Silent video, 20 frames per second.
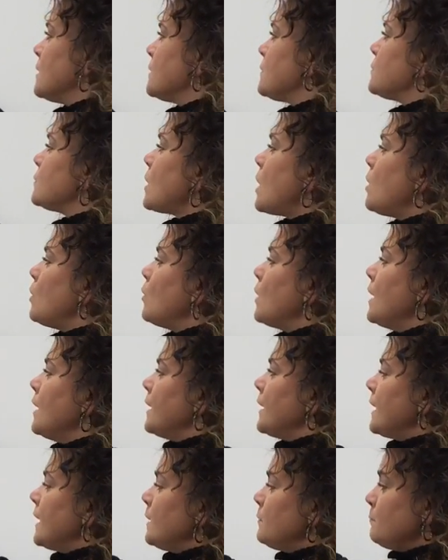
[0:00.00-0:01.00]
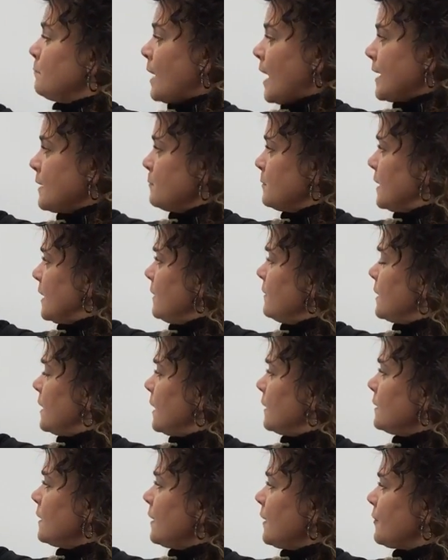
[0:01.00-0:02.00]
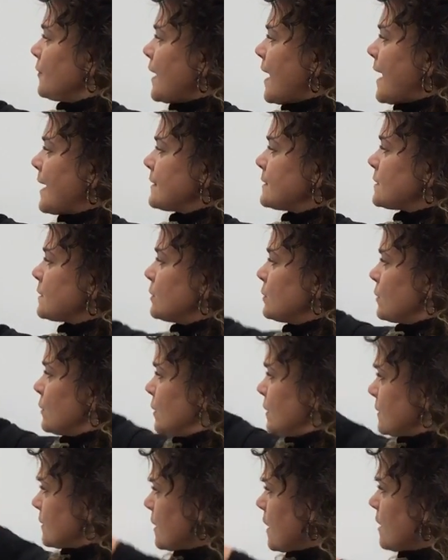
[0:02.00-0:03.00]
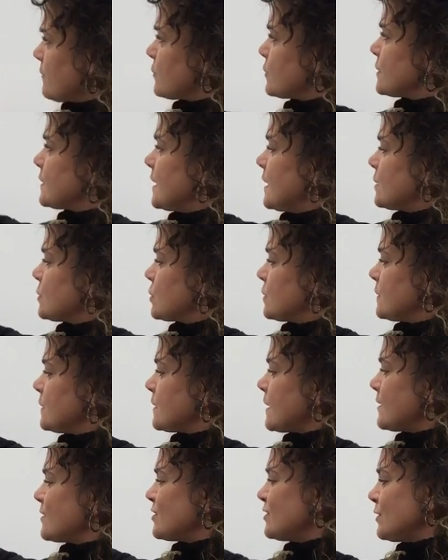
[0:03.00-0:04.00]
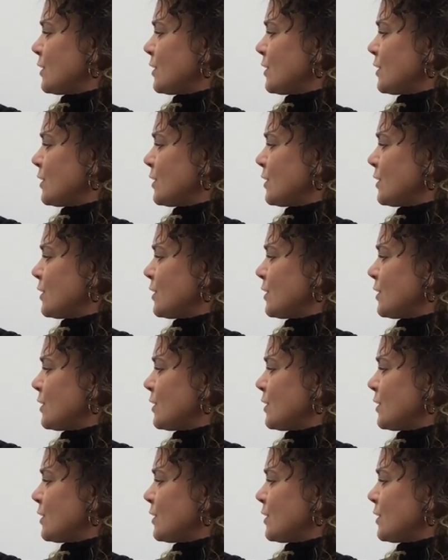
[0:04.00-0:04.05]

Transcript: So it might be then that this conversation says,